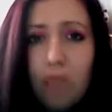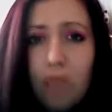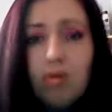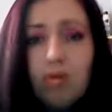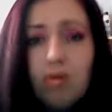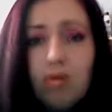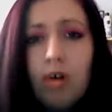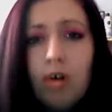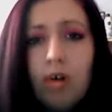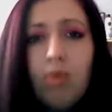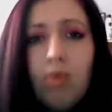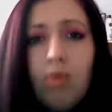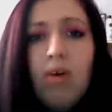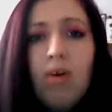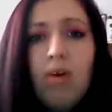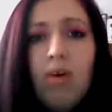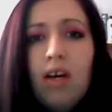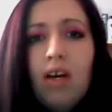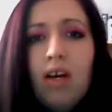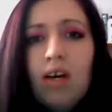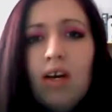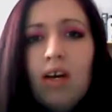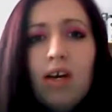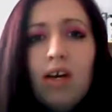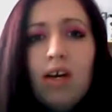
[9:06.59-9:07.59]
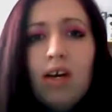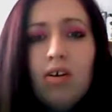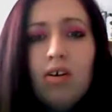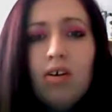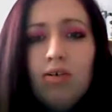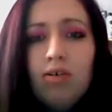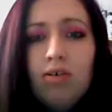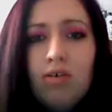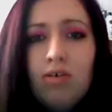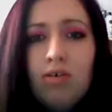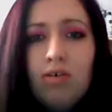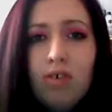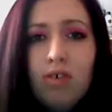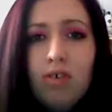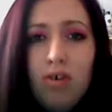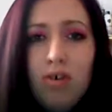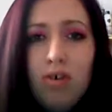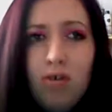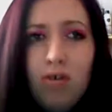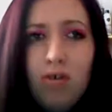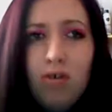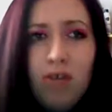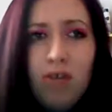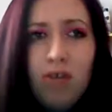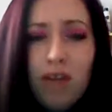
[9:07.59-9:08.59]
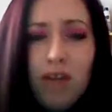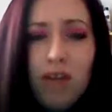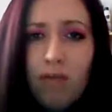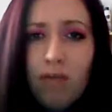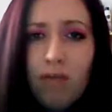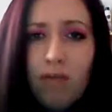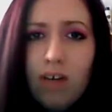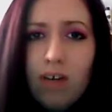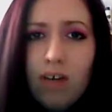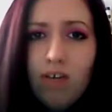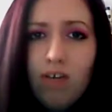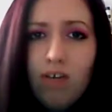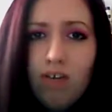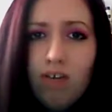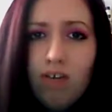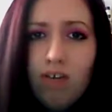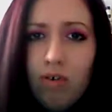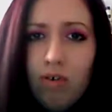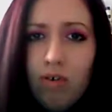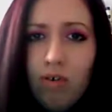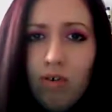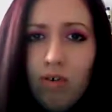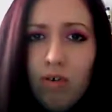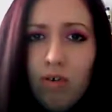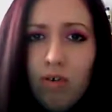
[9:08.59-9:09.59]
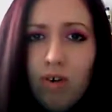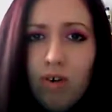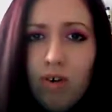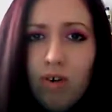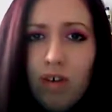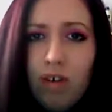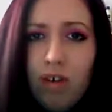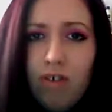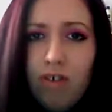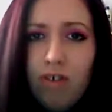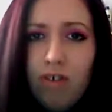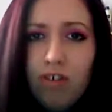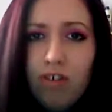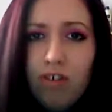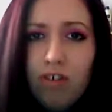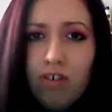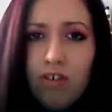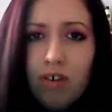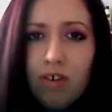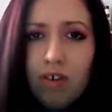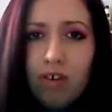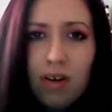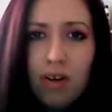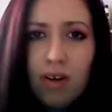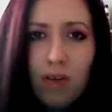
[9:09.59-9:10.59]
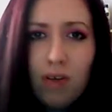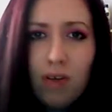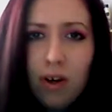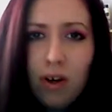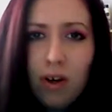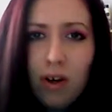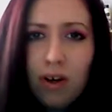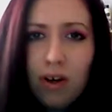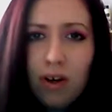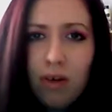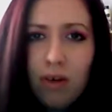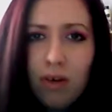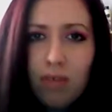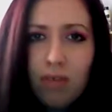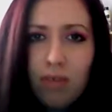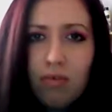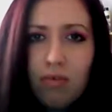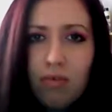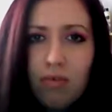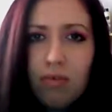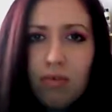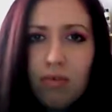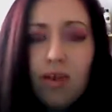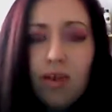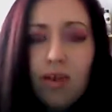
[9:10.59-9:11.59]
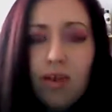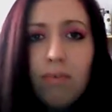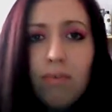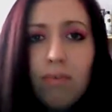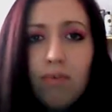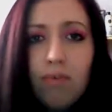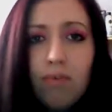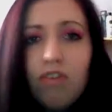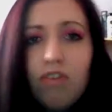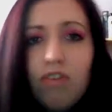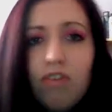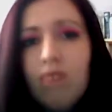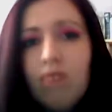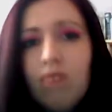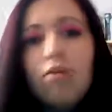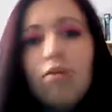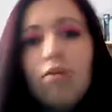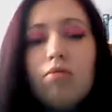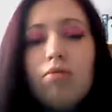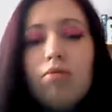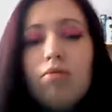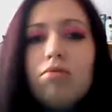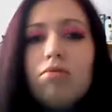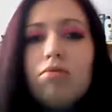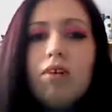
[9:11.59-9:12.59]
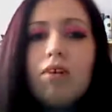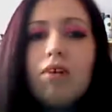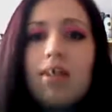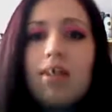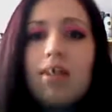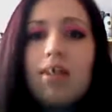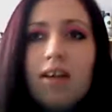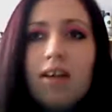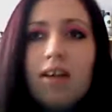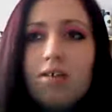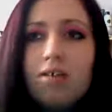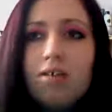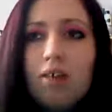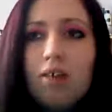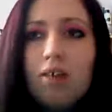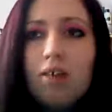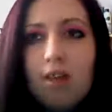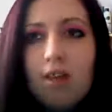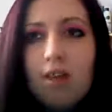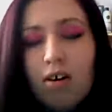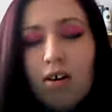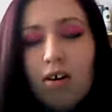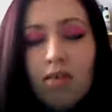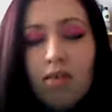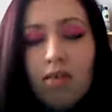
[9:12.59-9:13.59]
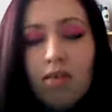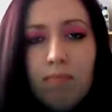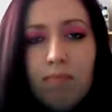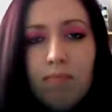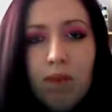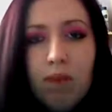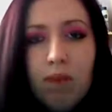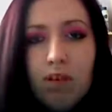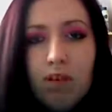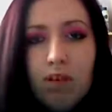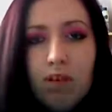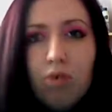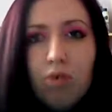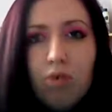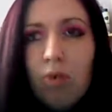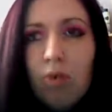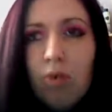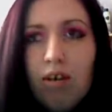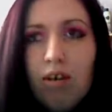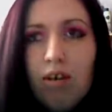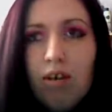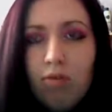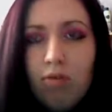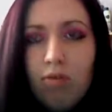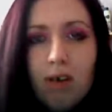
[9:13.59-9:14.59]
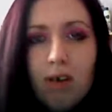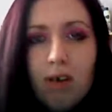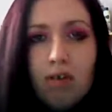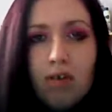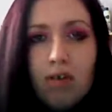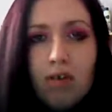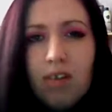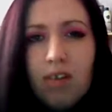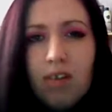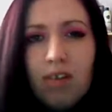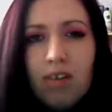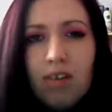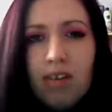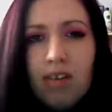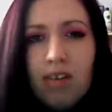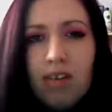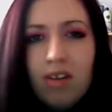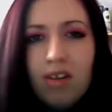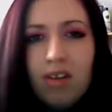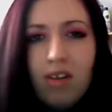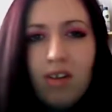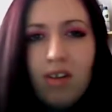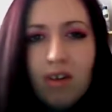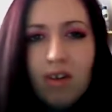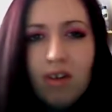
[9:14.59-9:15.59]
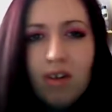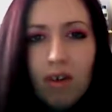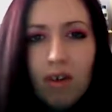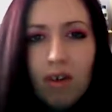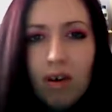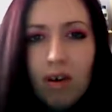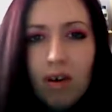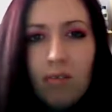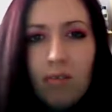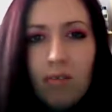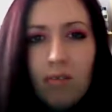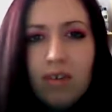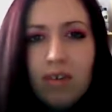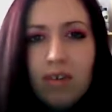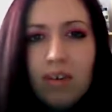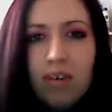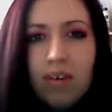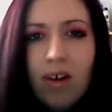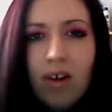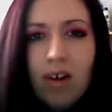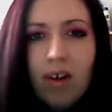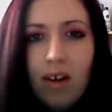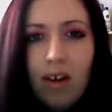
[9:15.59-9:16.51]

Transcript: So, you're not you're never really sure if it's just kind of her going through something and bridget of course like that's like her her twin almost you know it's her other arm it's